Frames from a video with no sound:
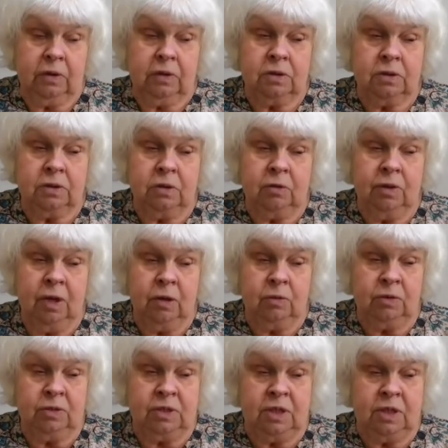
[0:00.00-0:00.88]
So that
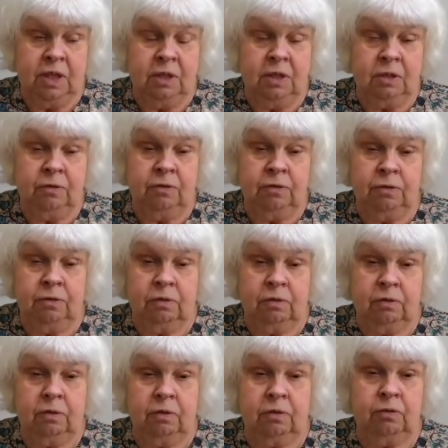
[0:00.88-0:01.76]
was the end of
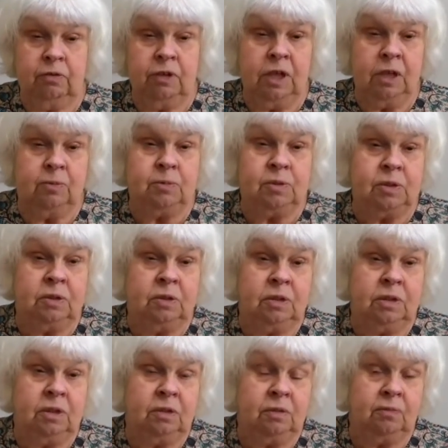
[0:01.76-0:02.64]
Phillips
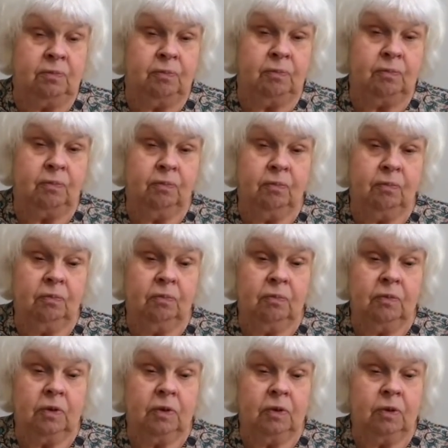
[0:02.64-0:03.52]
and
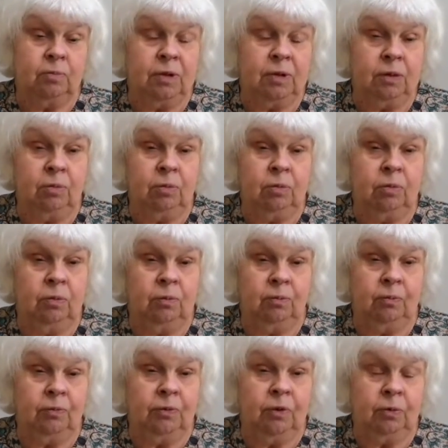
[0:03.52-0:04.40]
the people
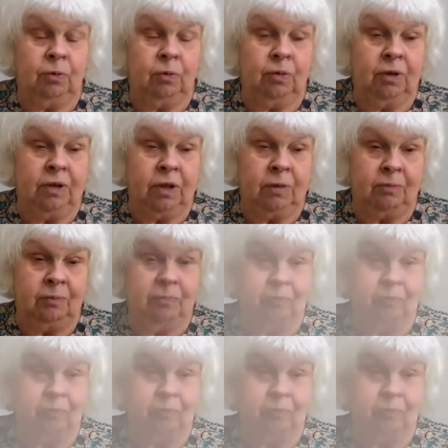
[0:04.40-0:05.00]
that were with him.